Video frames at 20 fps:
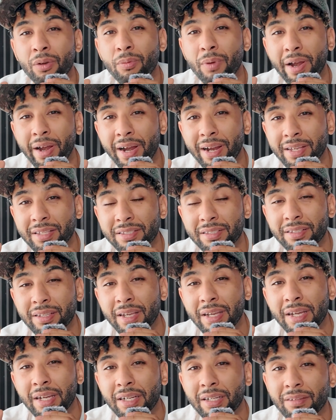Whereas
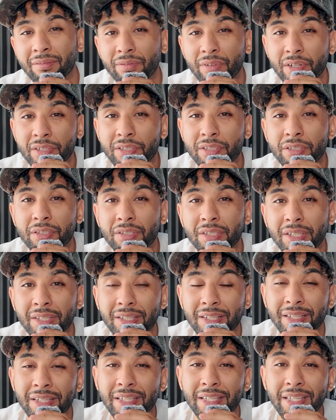Conversion
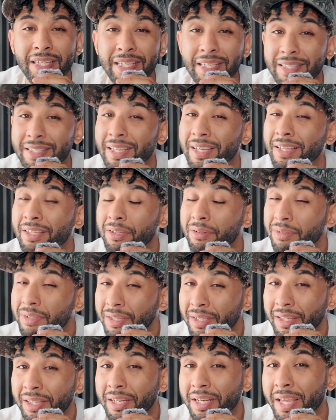Utility is a
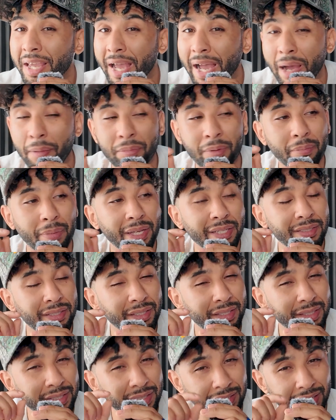utility app that
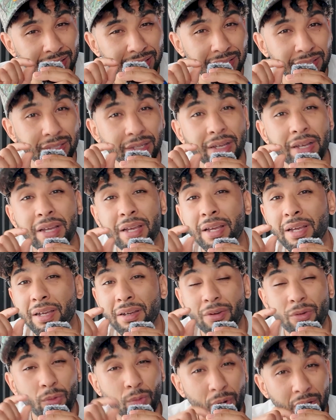basically takes
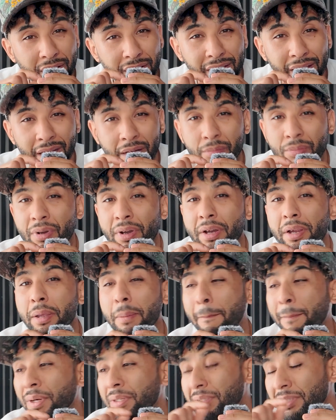one library
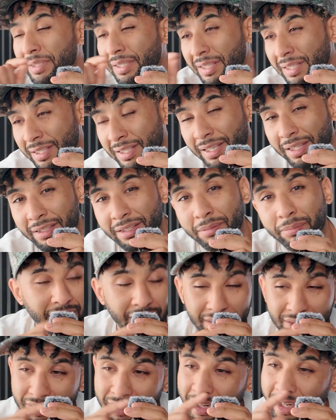and puts it in another,
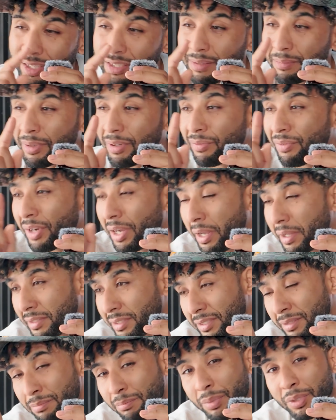takes your XML file and
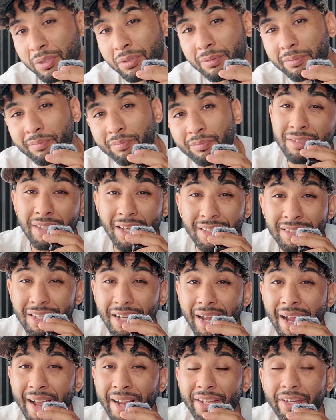just boom, does it
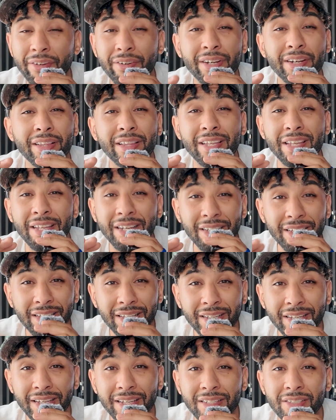accurately and
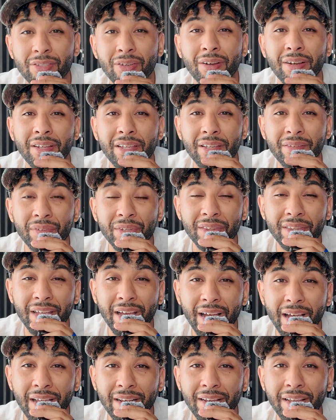clean. So I'll give it
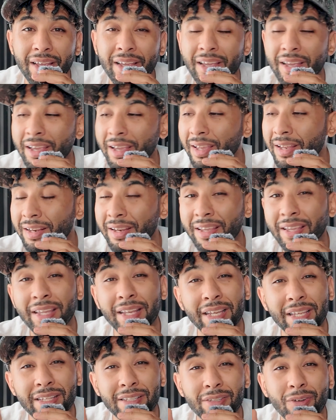that. And
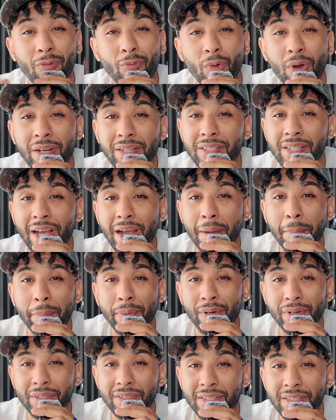it is a one time
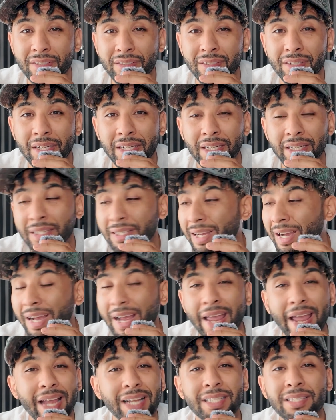purchase.
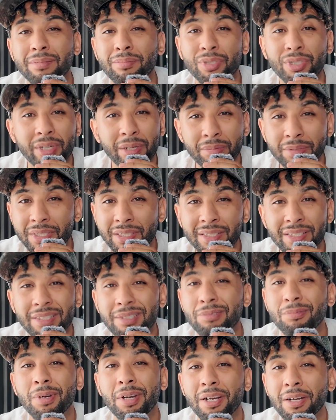I hate subscriptions
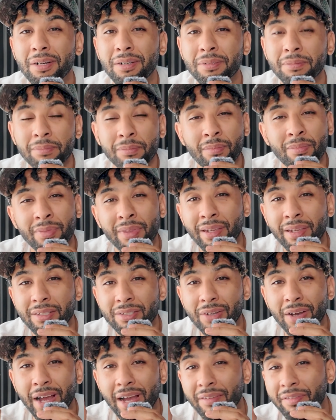as well.
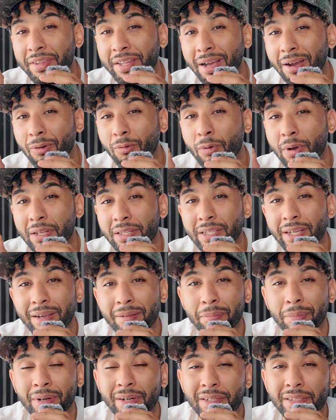So having that
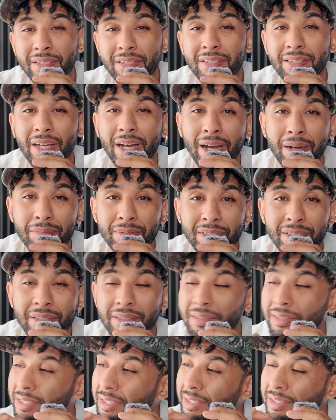one-time purchase
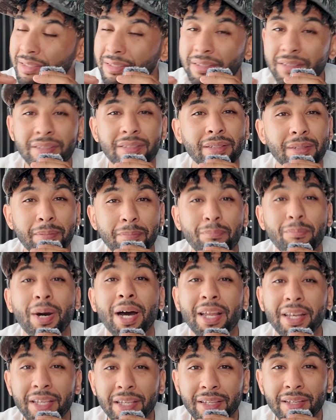option is
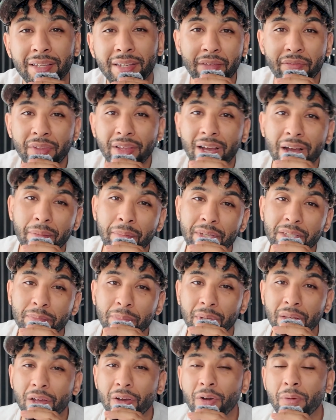money. Leave the comments
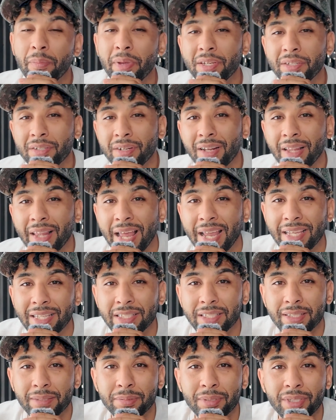below. Make sure to like
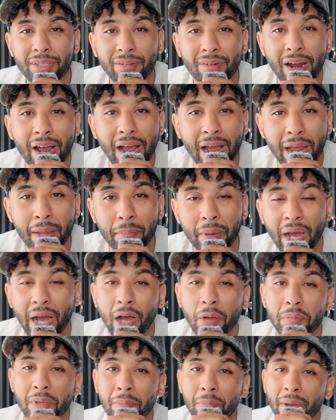and subscribe.
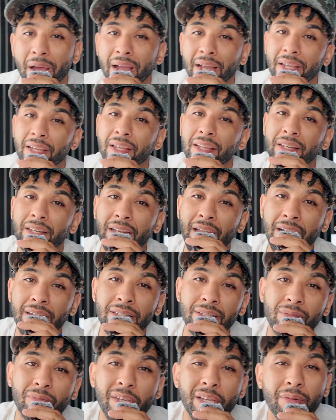I'll be back
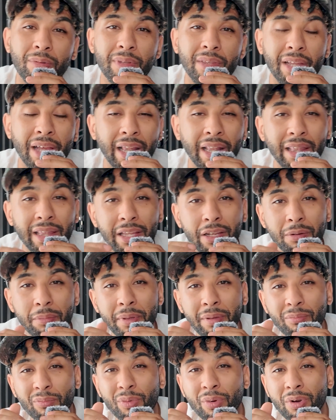next week with a little
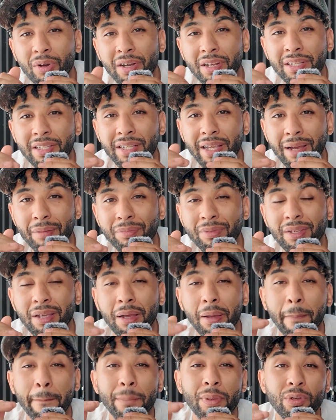bit more in-depth
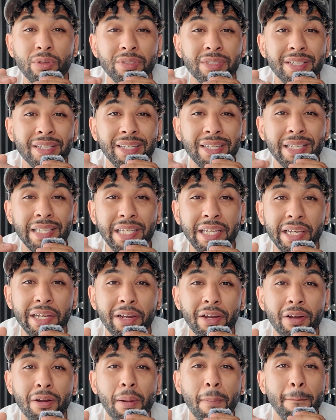music
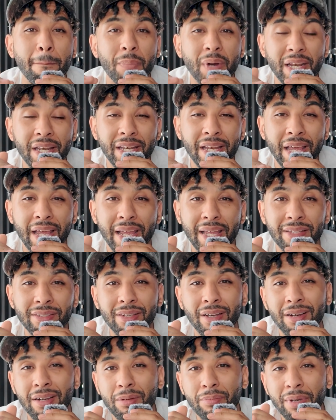gear Monday,
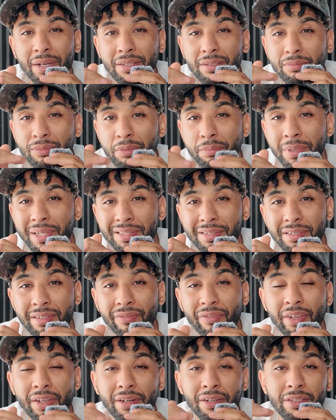talking about some new pieces
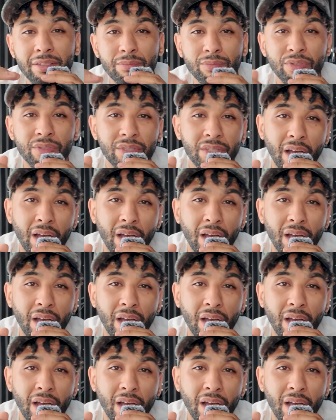of gear, some new